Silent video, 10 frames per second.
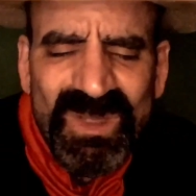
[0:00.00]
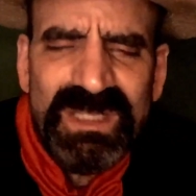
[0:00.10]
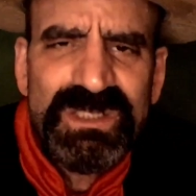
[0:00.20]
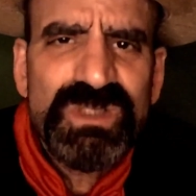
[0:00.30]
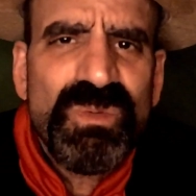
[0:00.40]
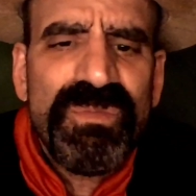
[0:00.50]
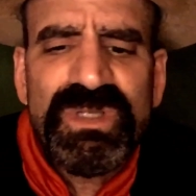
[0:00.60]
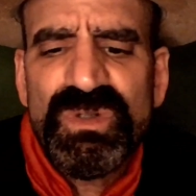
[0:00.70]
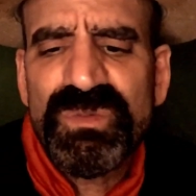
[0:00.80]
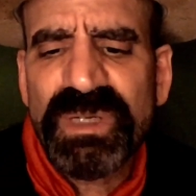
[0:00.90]
This is what we
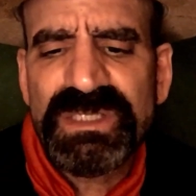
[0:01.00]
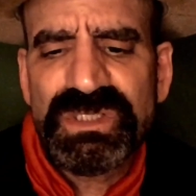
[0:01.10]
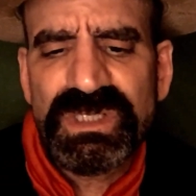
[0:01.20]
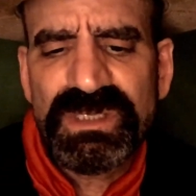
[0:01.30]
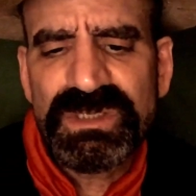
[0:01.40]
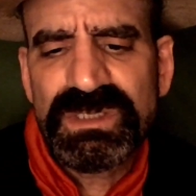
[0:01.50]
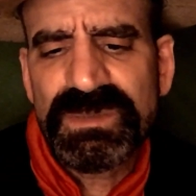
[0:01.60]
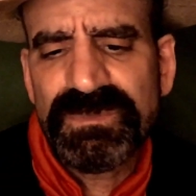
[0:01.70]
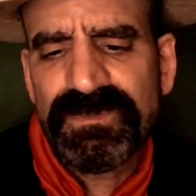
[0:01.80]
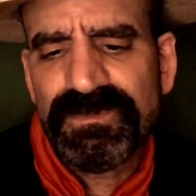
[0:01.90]
do in my church.
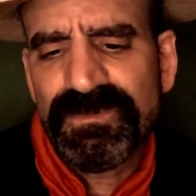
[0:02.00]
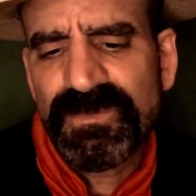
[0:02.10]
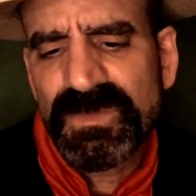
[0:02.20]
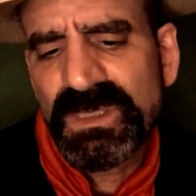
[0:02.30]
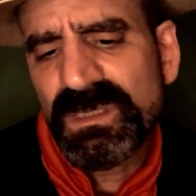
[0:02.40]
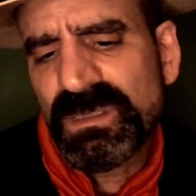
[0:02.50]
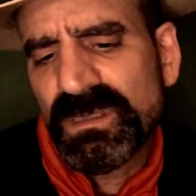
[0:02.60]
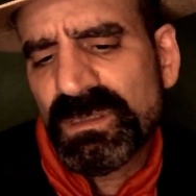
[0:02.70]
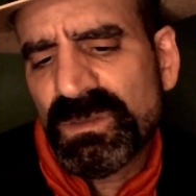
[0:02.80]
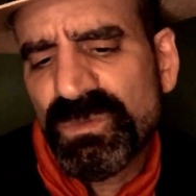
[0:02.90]

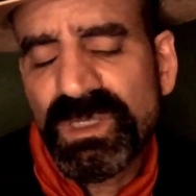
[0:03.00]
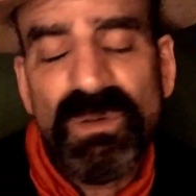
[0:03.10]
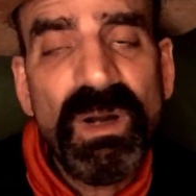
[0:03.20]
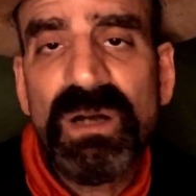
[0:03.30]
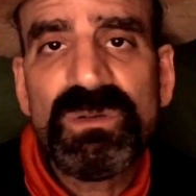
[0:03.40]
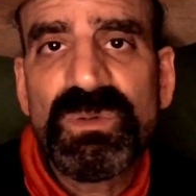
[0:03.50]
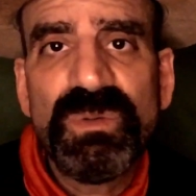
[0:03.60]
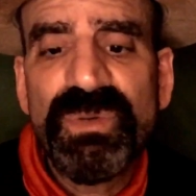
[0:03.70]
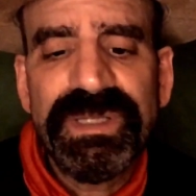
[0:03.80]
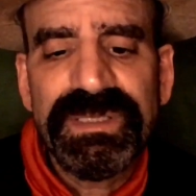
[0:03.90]
We go out and we
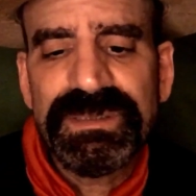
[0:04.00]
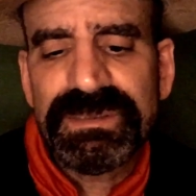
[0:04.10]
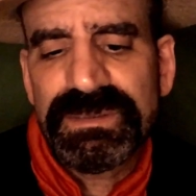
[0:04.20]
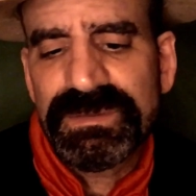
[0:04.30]
witness.